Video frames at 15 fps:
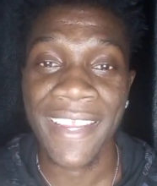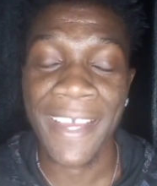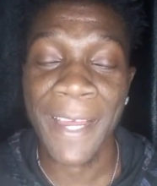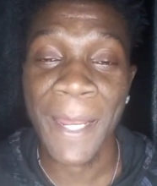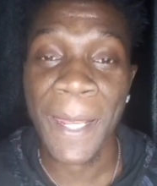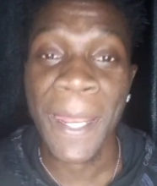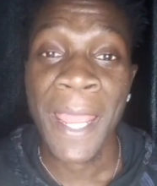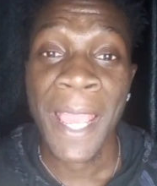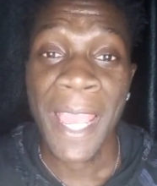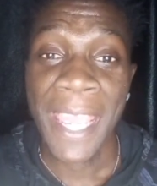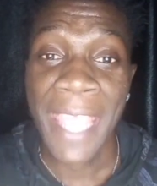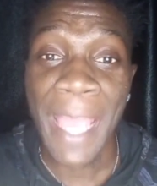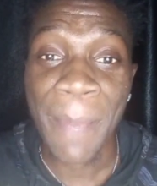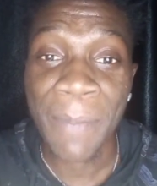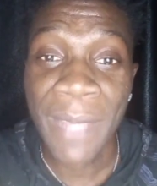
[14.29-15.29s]
And
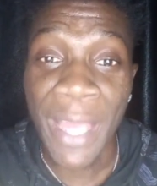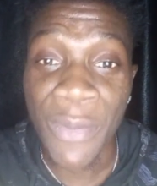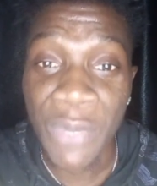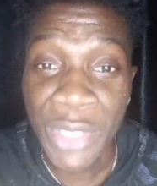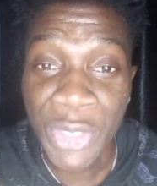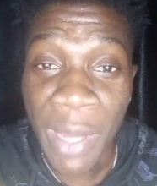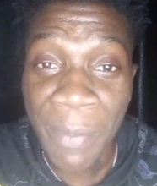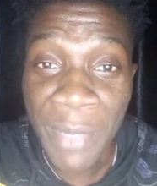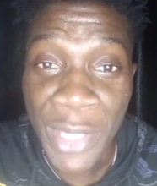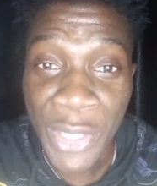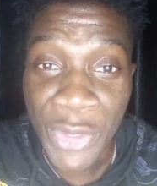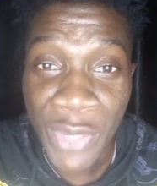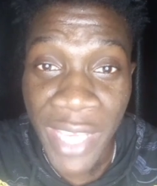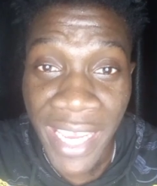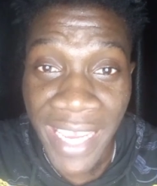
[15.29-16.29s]
I wish you a happy
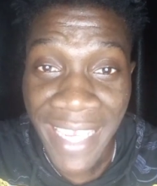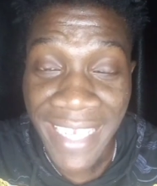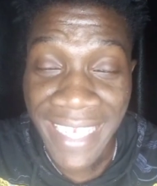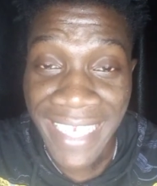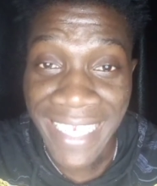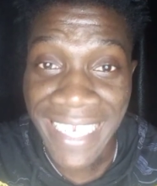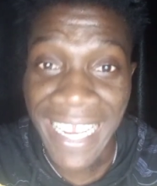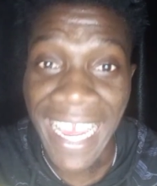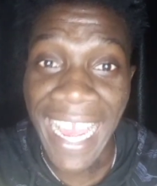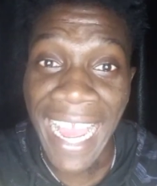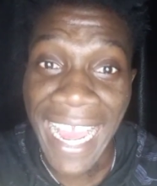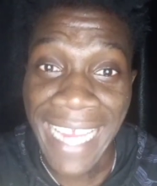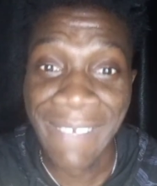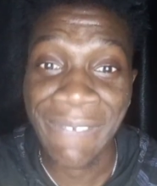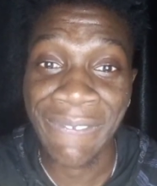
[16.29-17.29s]
new year in
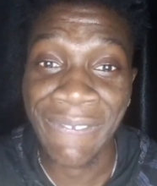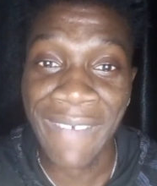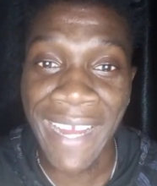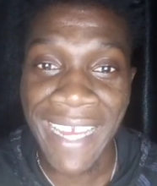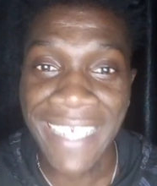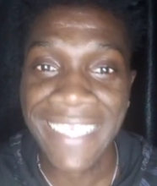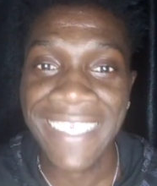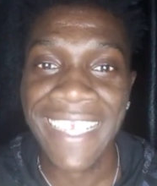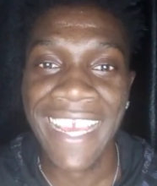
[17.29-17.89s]
advance.